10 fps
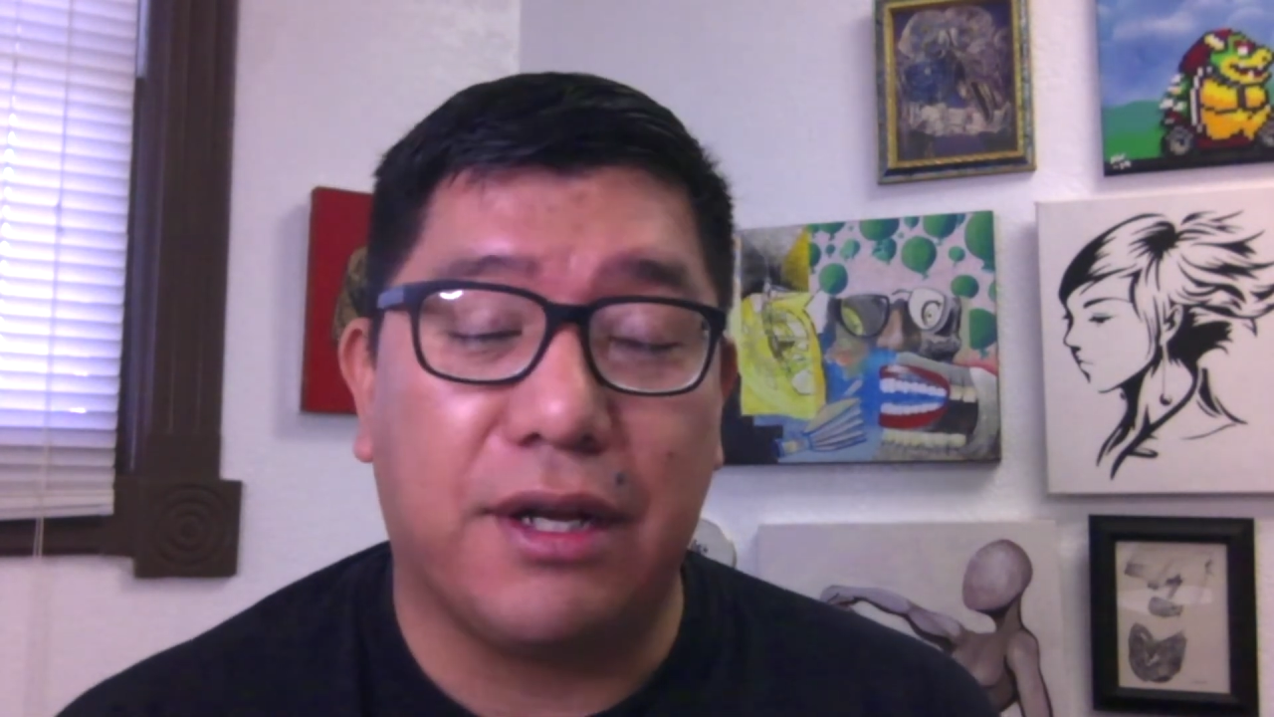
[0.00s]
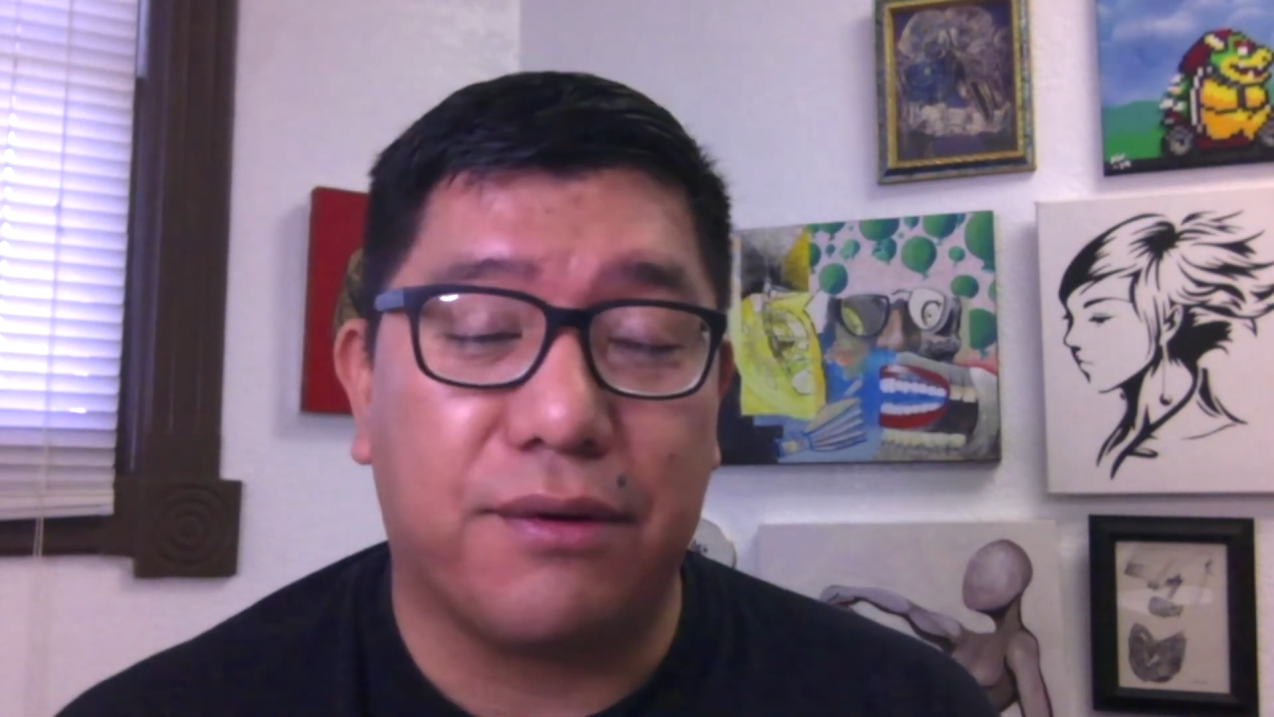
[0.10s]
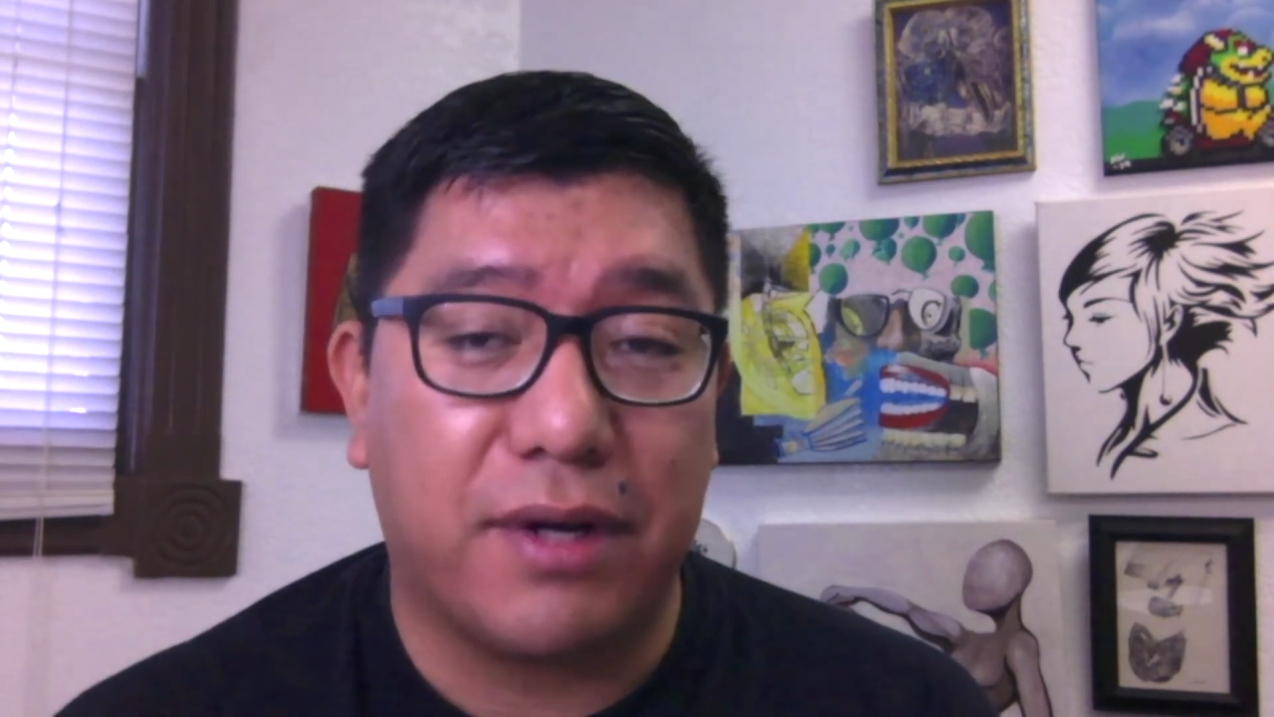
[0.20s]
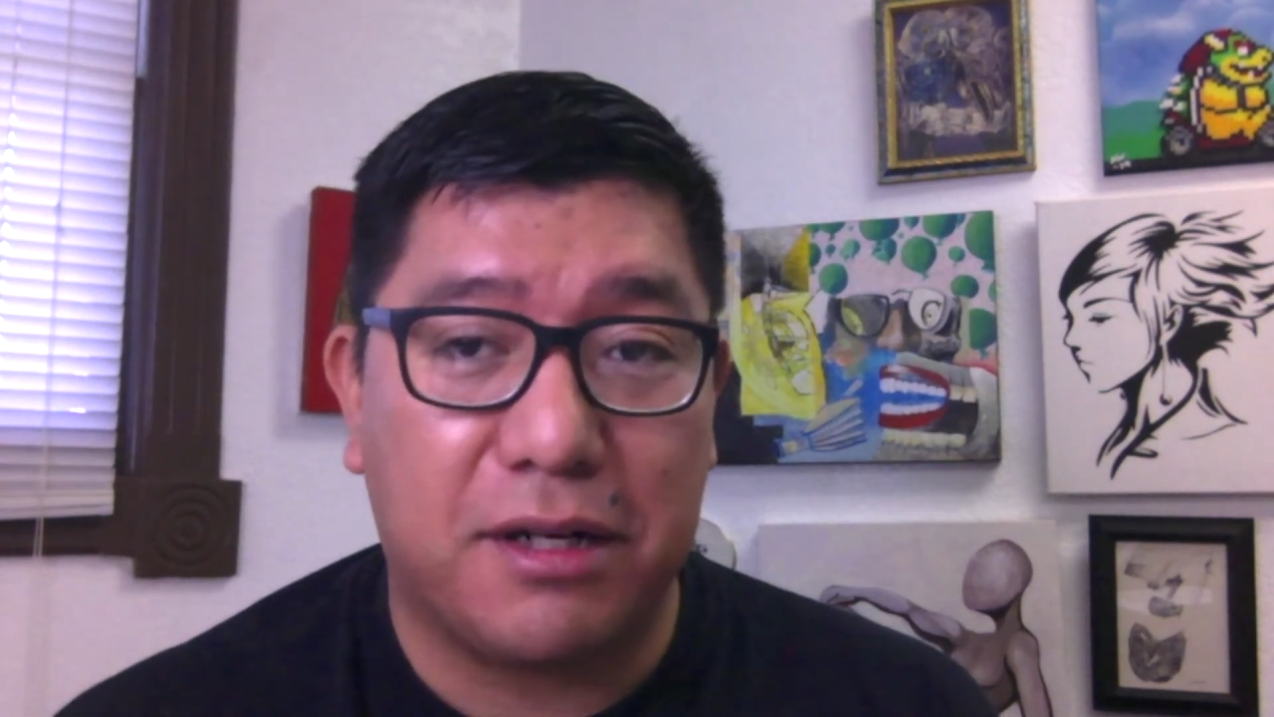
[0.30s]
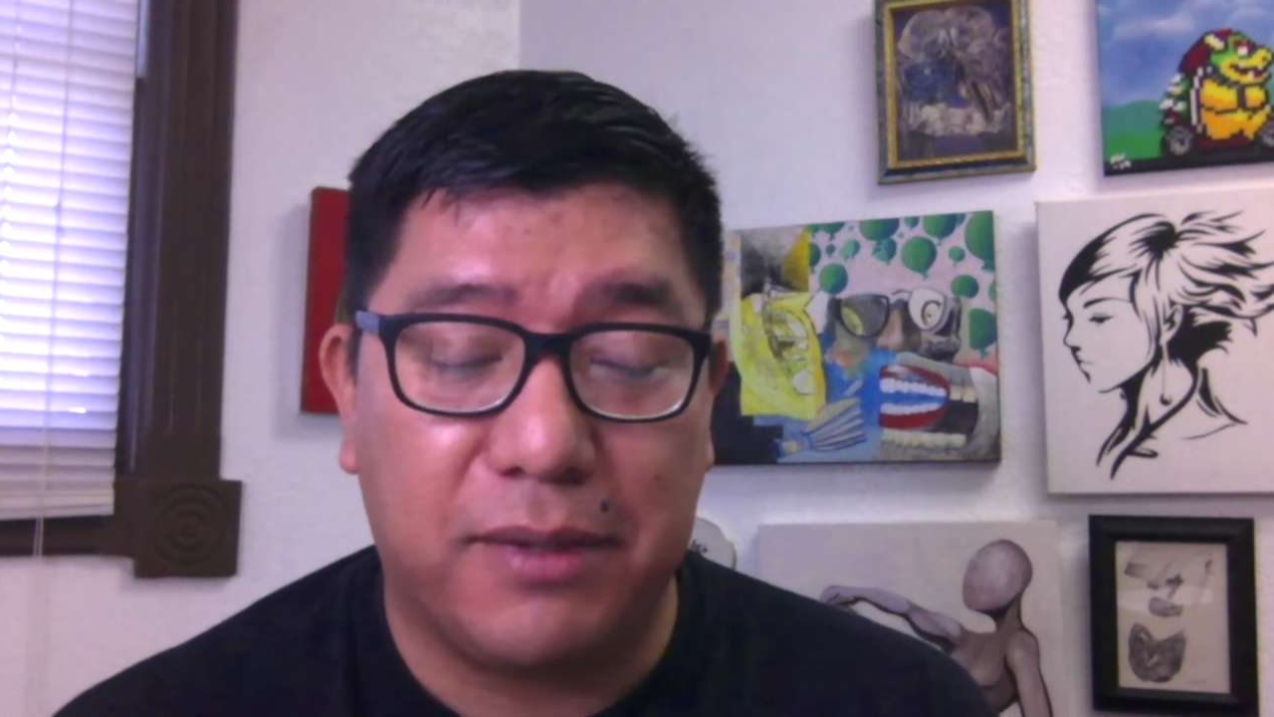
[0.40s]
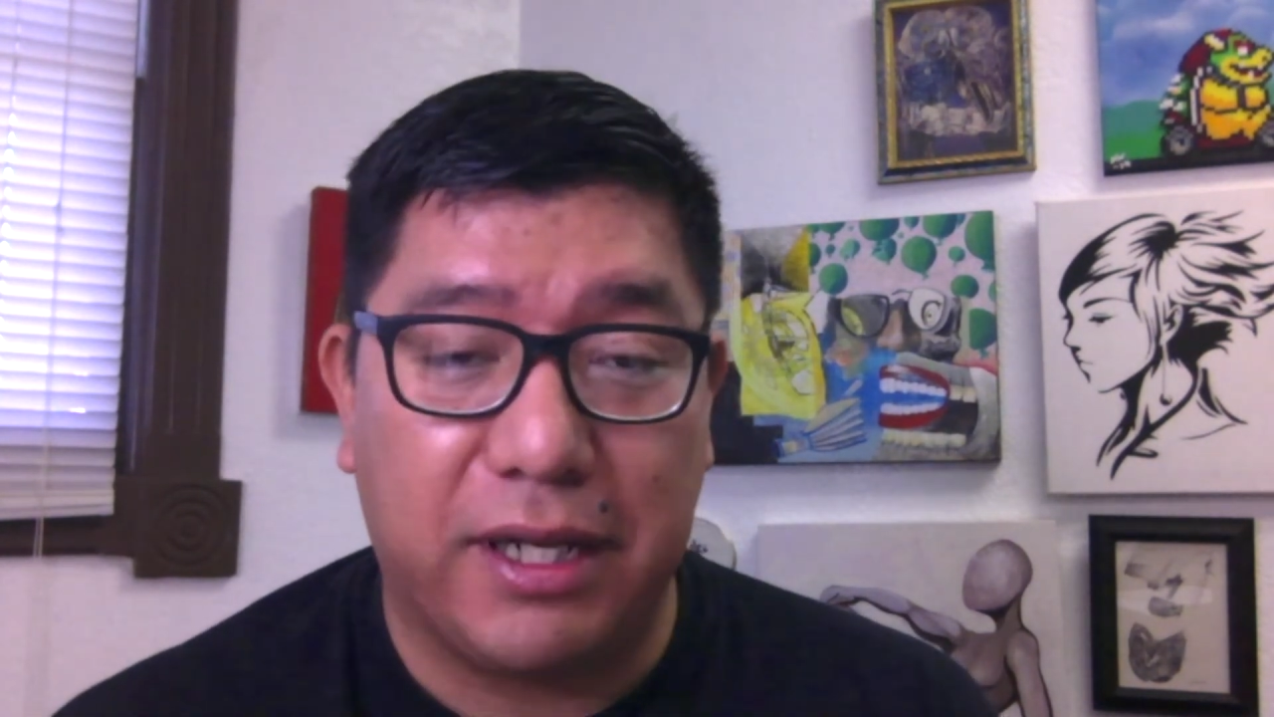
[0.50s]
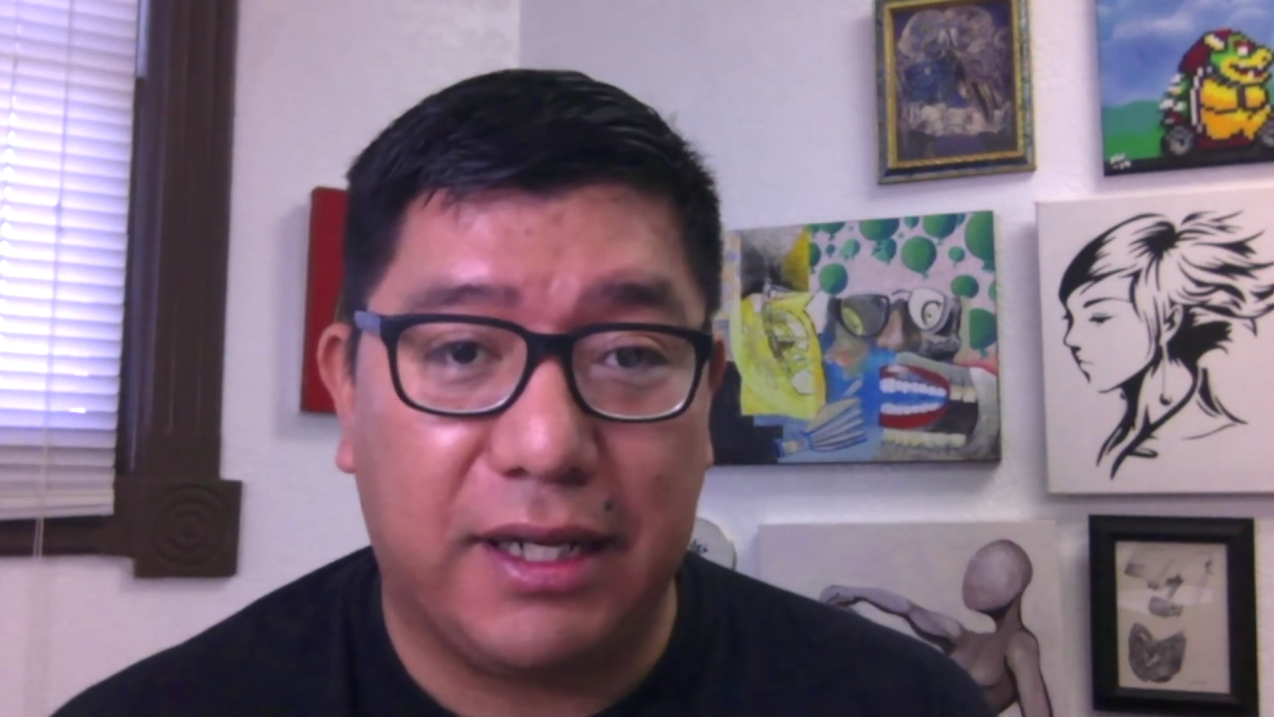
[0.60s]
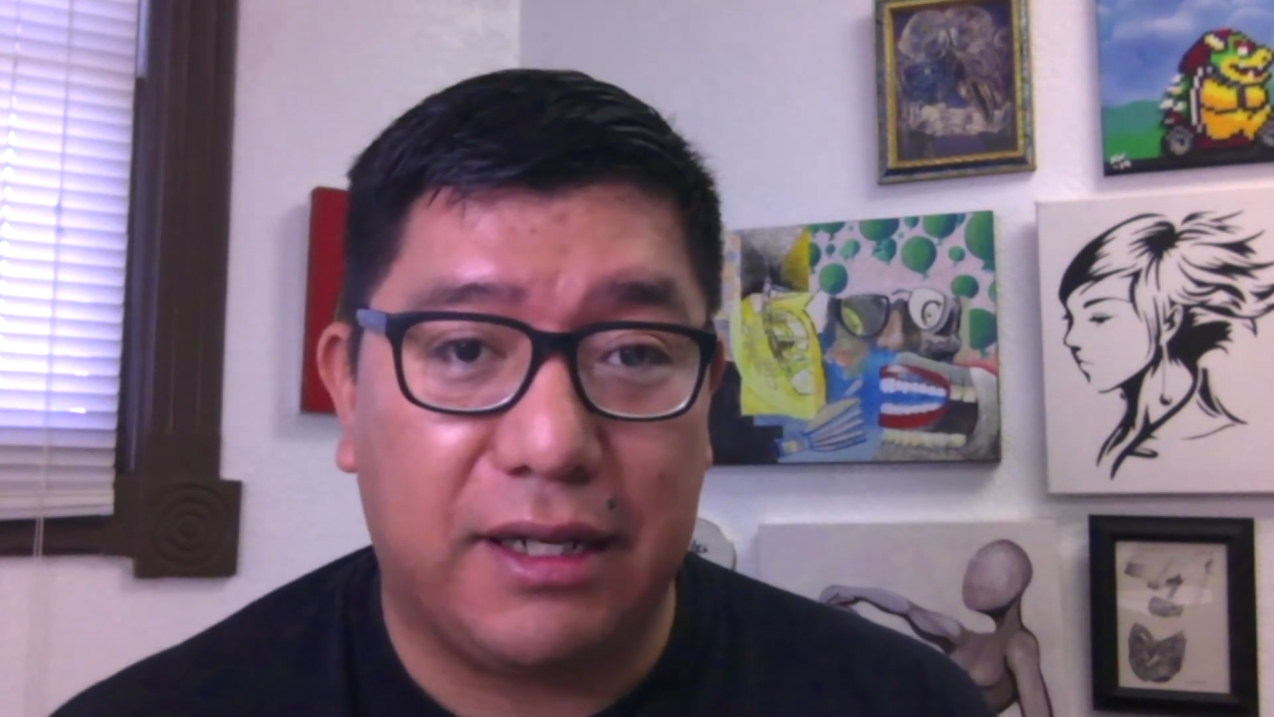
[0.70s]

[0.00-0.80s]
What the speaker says: incredibly,